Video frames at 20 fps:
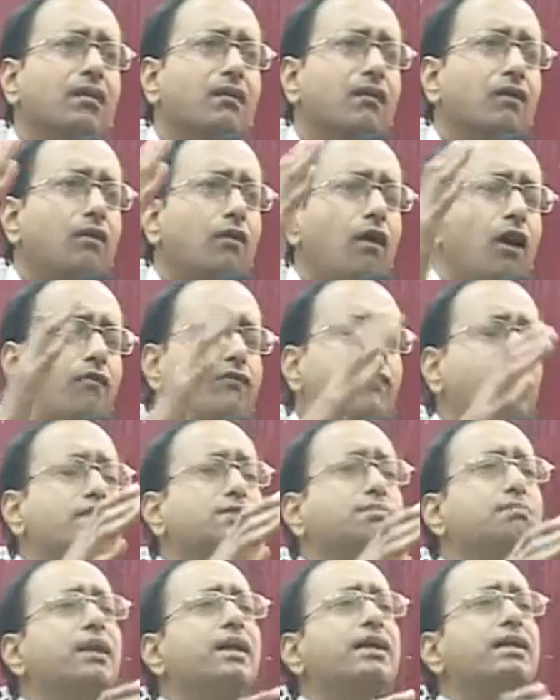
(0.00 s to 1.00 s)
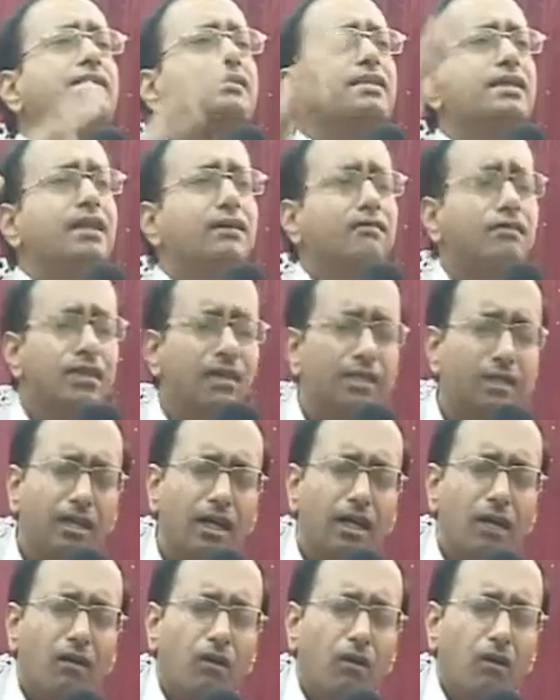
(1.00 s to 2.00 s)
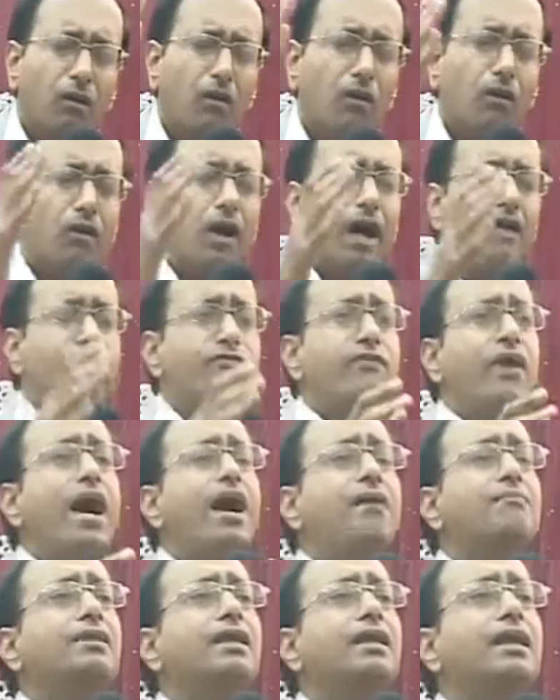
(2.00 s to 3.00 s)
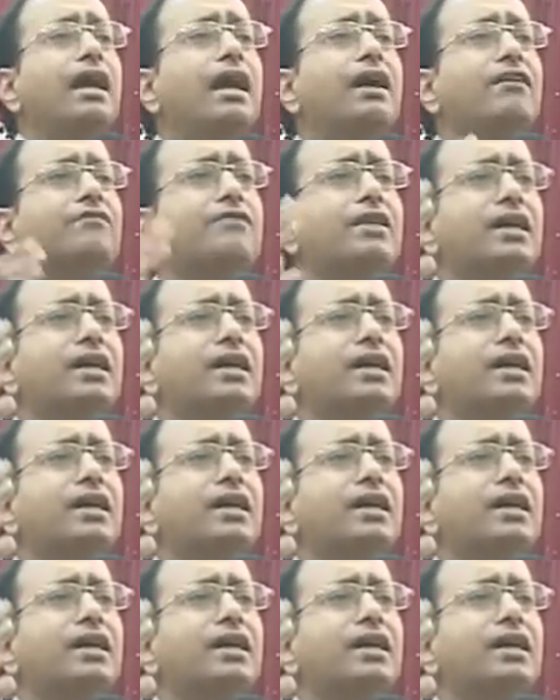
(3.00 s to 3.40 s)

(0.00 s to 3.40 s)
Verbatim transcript: office place, in our oh family life,